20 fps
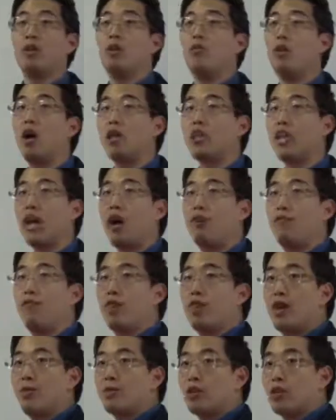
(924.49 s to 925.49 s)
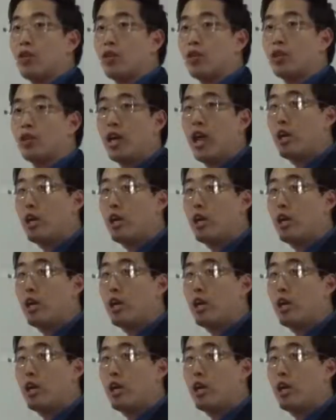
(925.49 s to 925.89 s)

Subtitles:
Watch out for them, church.